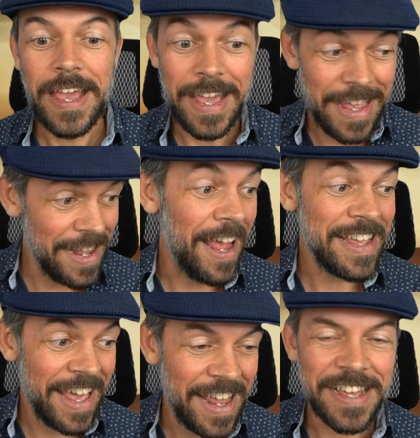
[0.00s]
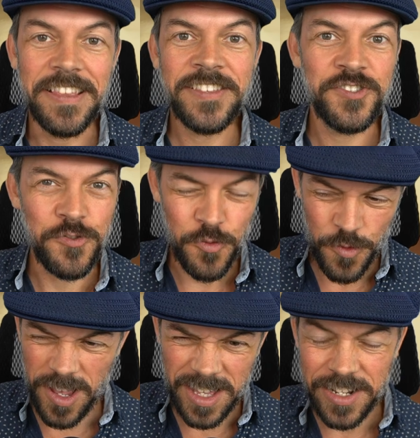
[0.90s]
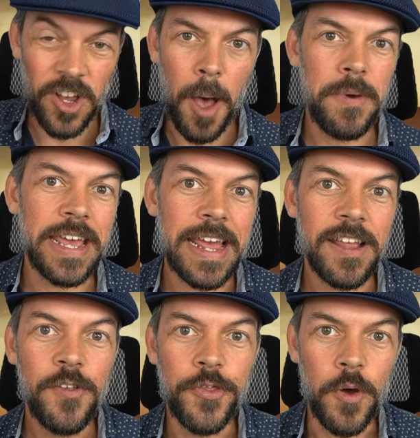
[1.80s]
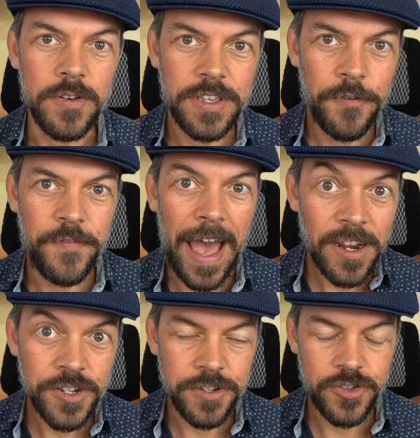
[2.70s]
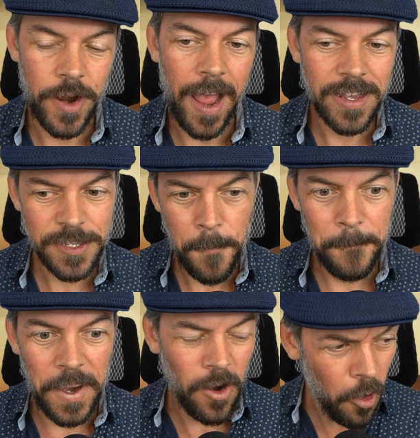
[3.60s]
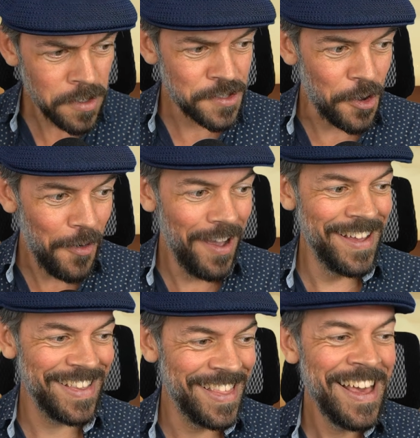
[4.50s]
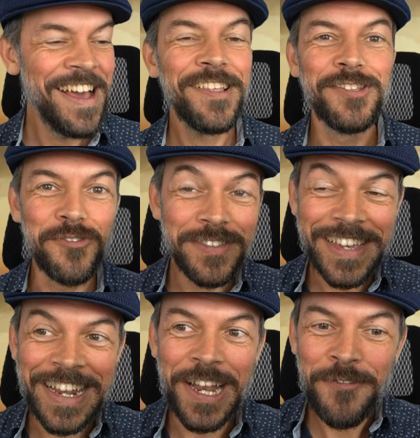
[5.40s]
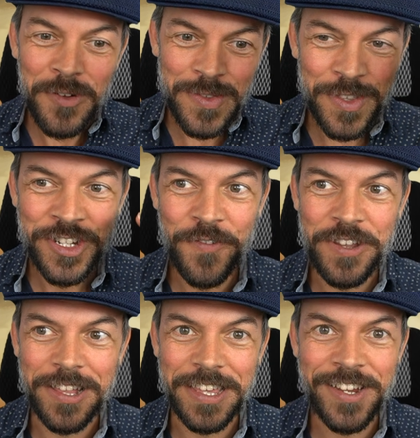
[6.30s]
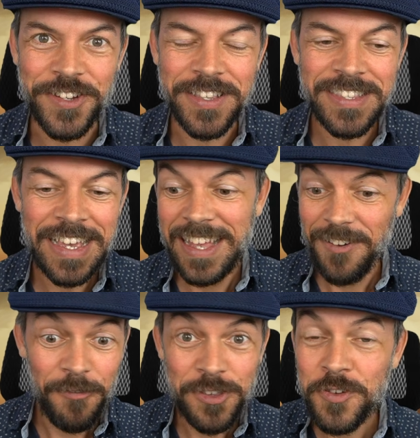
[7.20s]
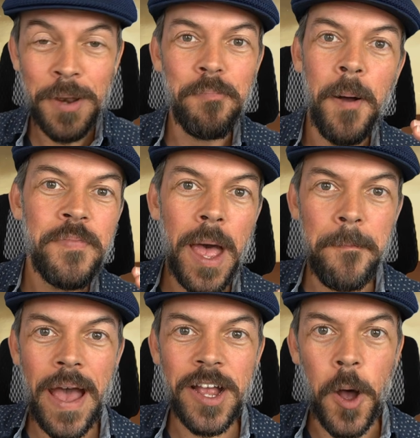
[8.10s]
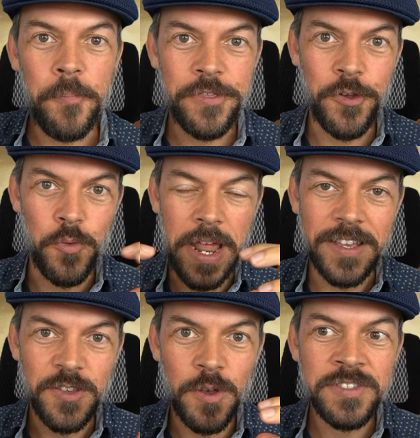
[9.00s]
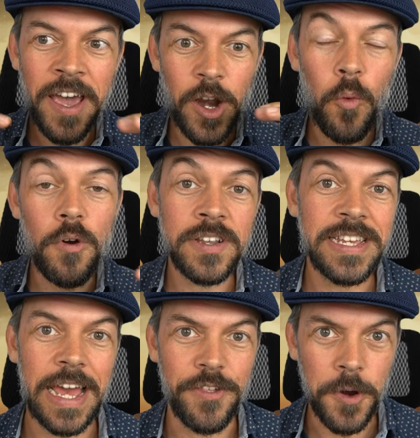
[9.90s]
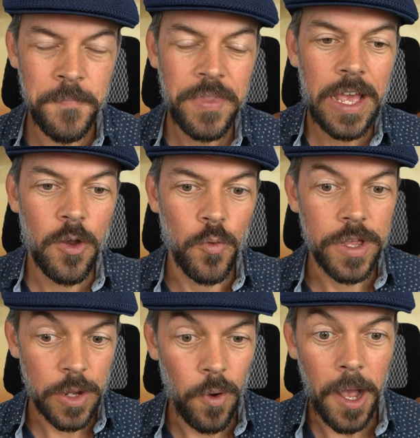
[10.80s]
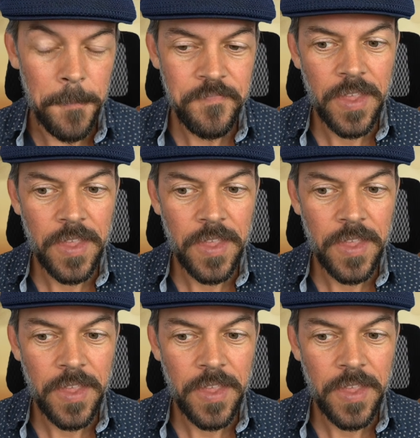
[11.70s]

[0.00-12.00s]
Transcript: it again lets you really dominate those faction tracks, but also losing an influence with shifting allegiance, you can bump that back up with your ring. So those kind of work together really well.